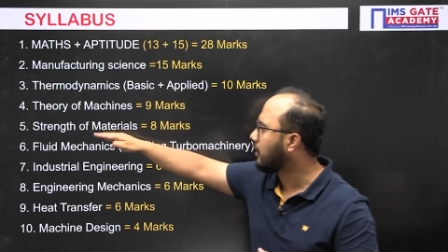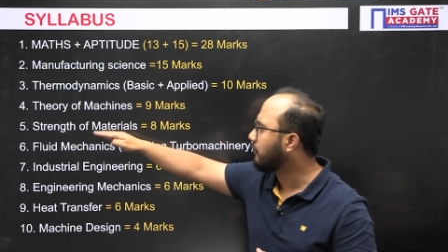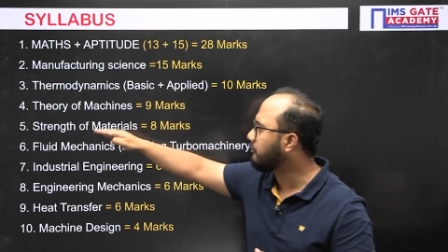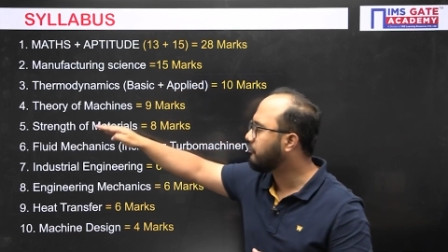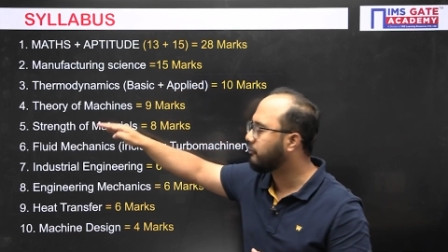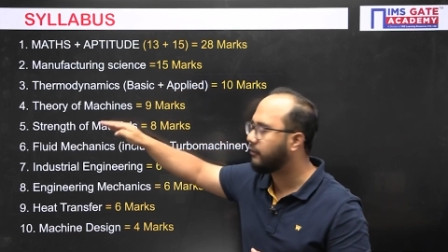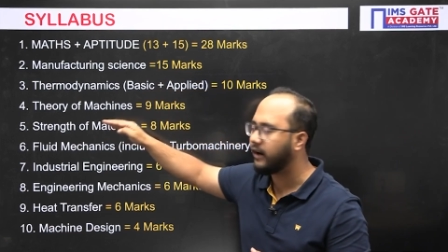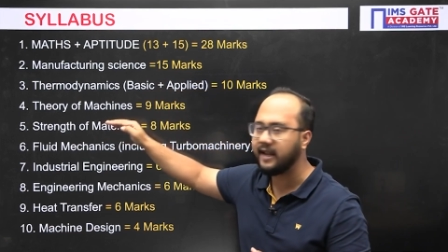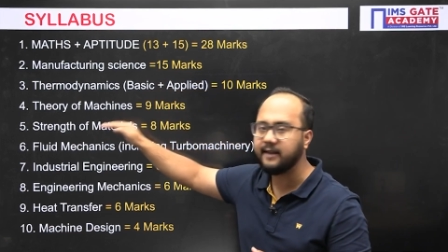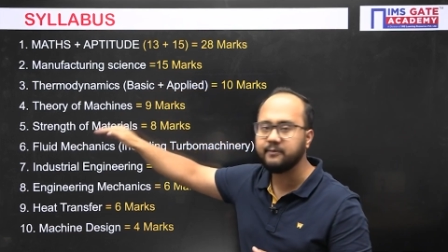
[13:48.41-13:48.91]

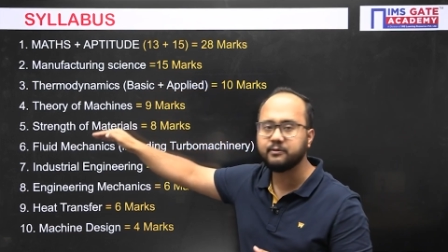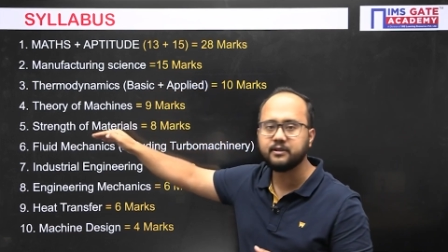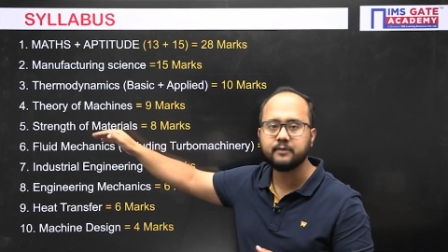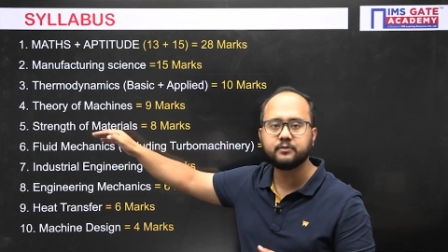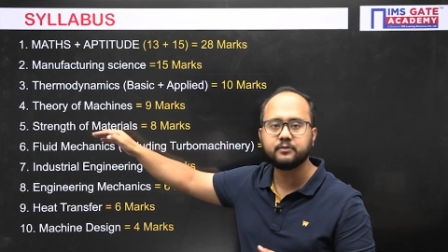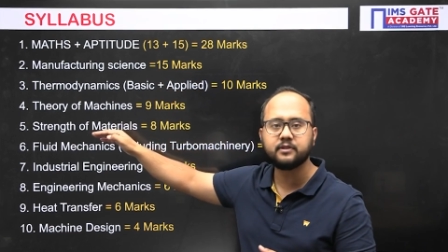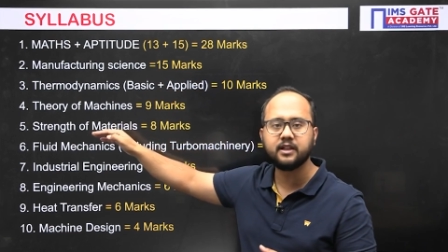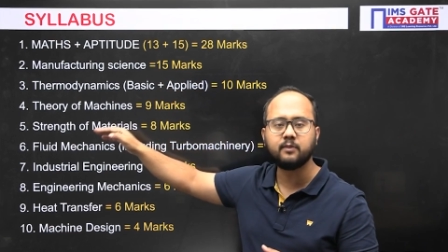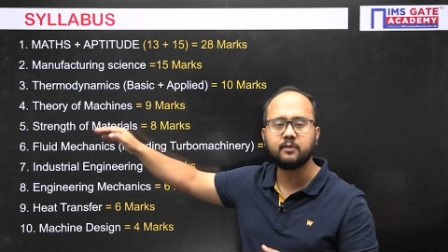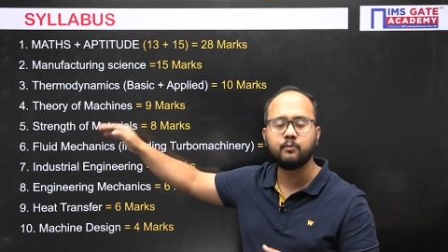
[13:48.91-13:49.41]
five
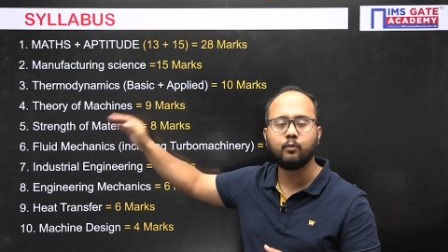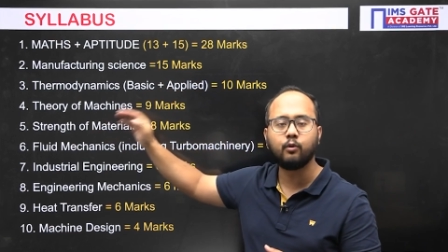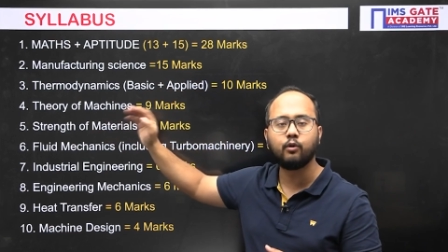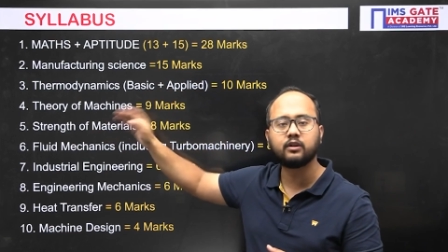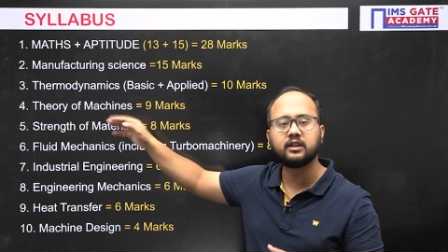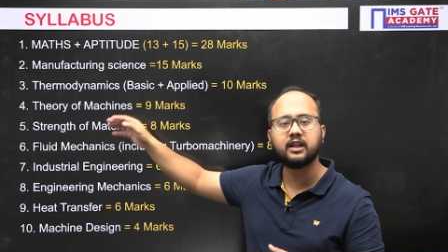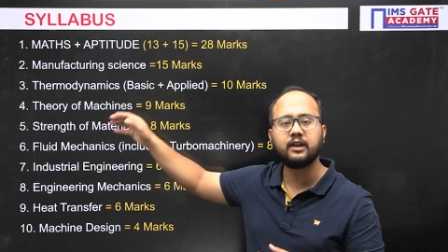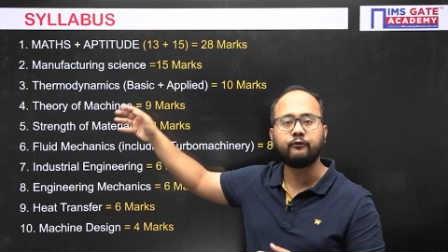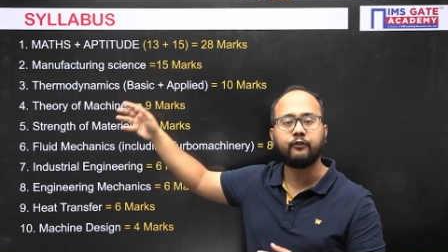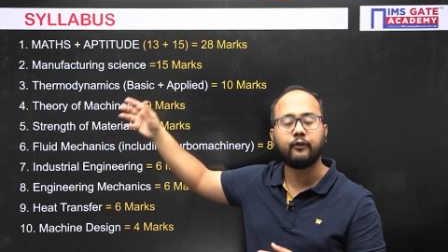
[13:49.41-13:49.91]
subject, more
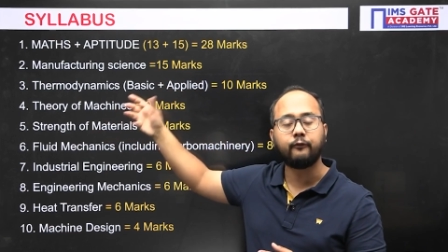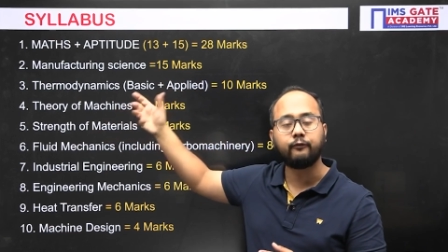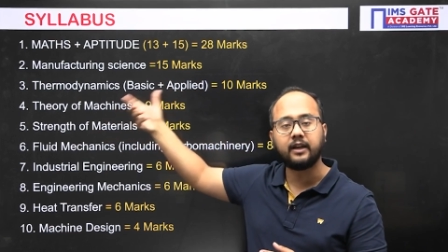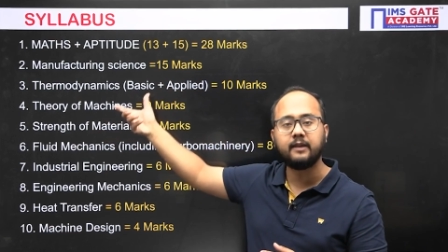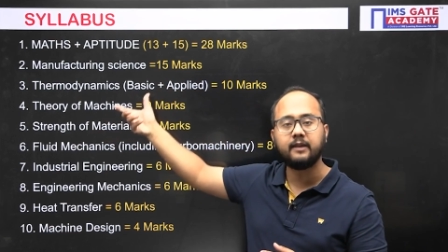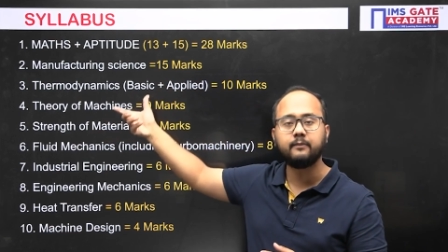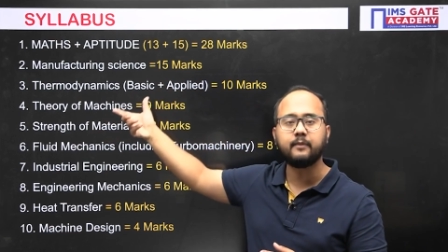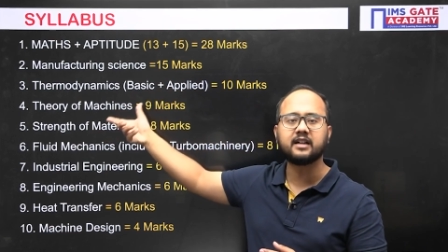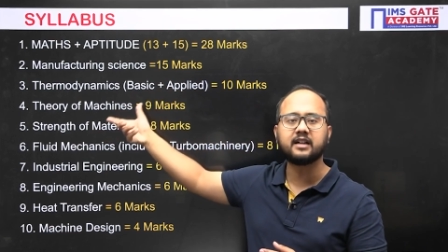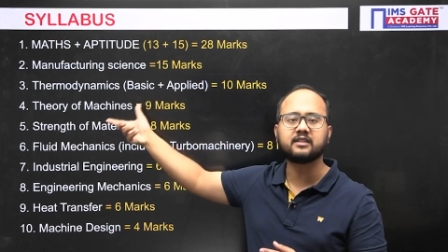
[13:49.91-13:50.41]
than fifty
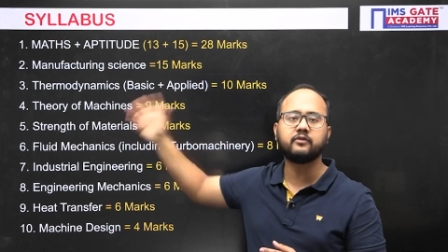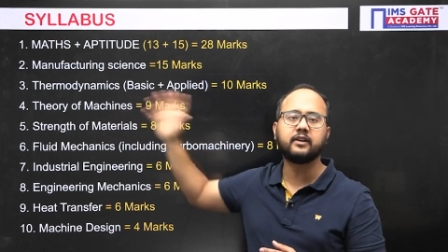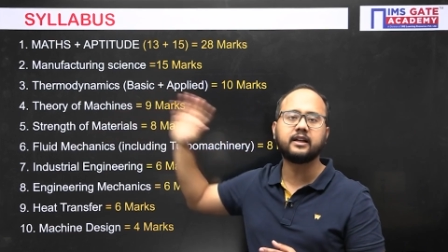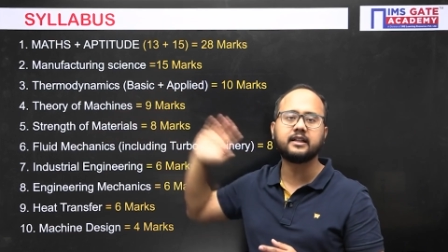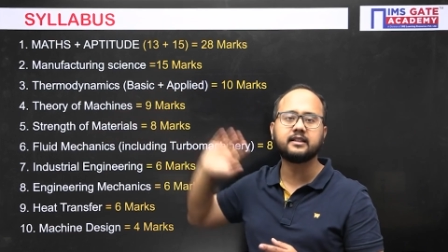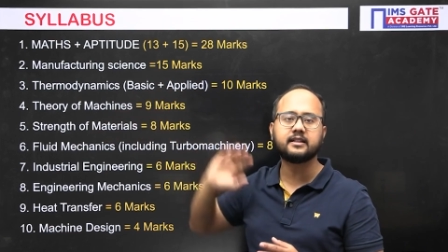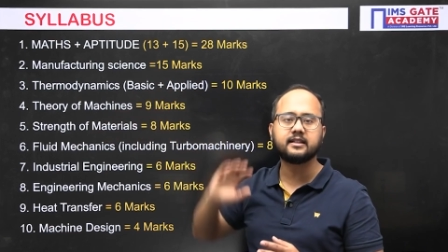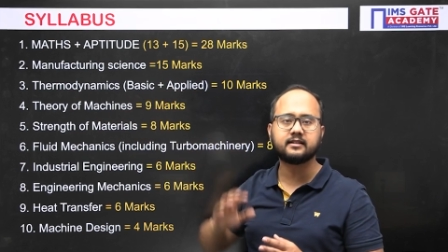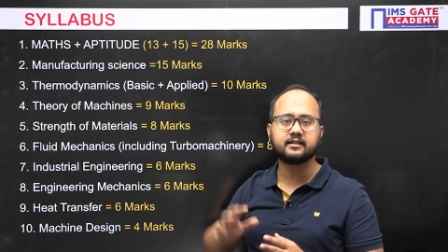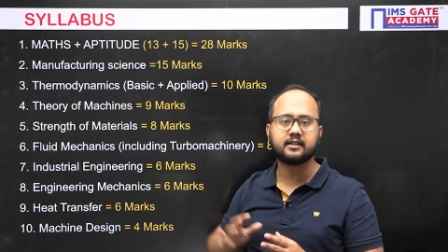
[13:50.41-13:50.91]
marks weightage
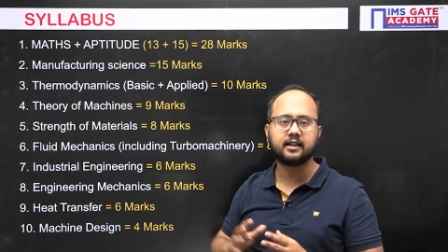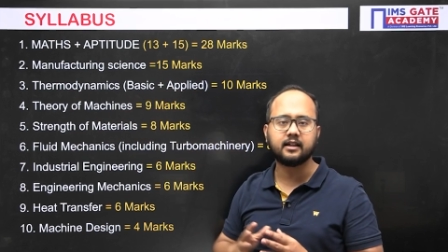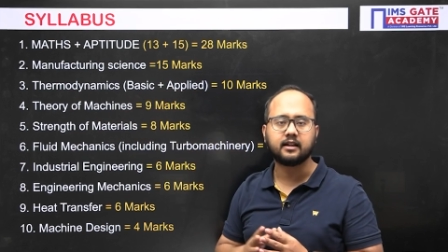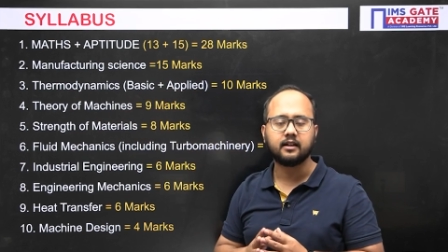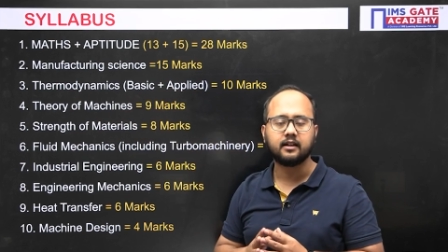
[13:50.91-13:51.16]
is there.